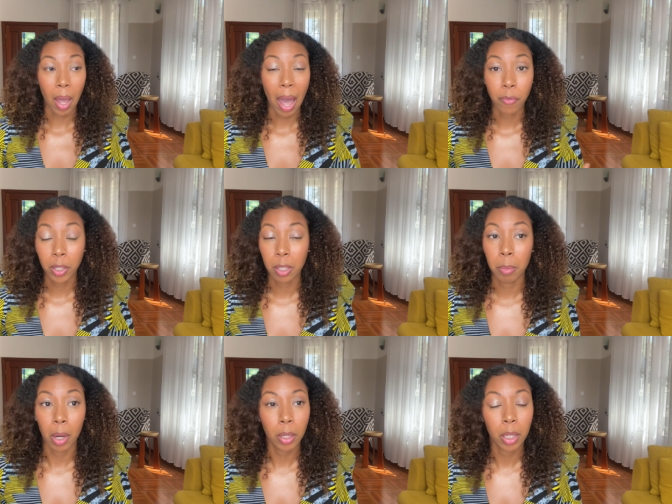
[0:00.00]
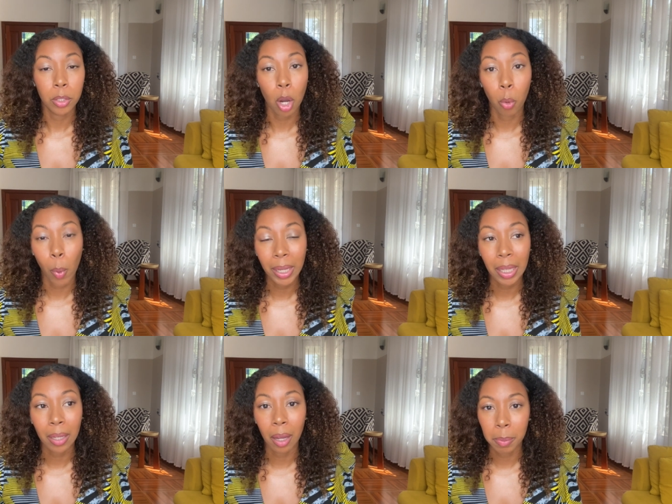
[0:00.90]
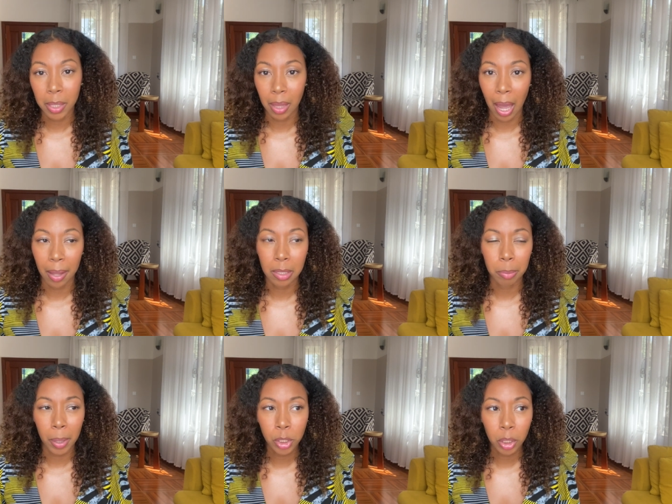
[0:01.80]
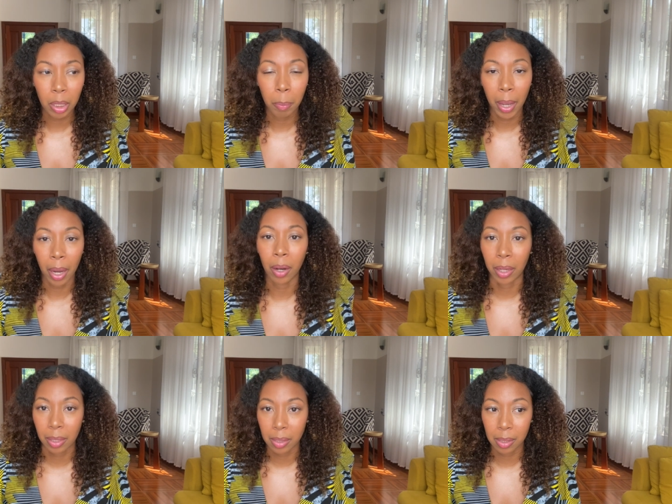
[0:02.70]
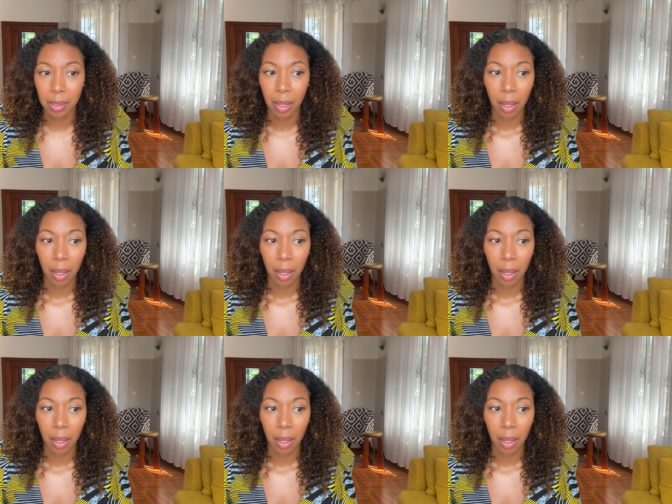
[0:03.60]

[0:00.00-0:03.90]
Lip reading: African Americans, are waking up to that, especially parents.